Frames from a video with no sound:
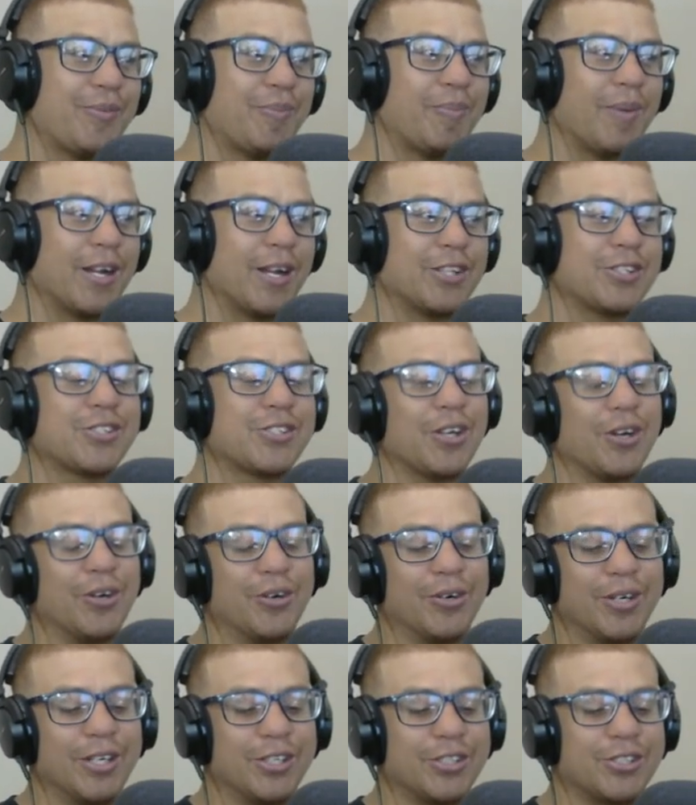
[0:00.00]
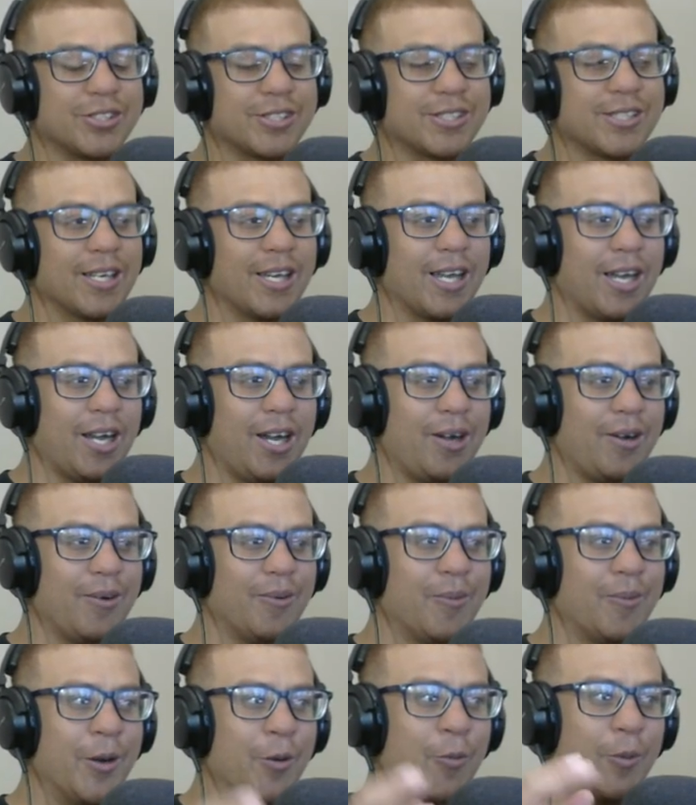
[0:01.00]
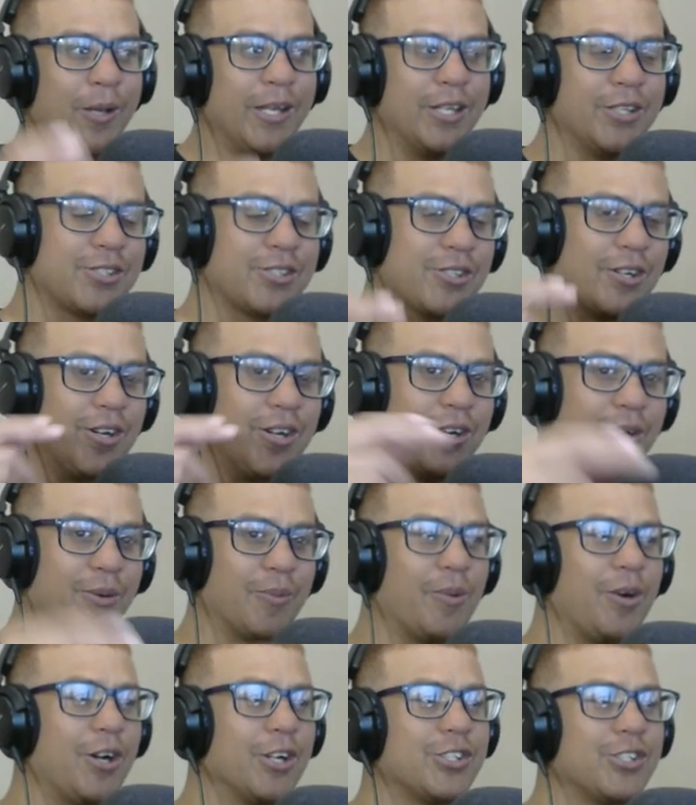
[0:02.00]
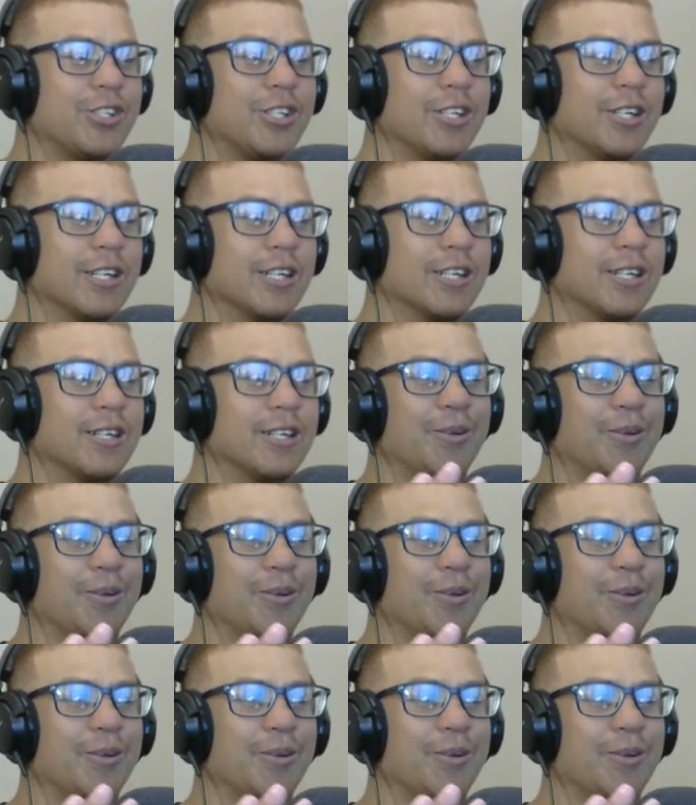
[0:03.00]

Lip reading: But it's so interesting how when we started watching,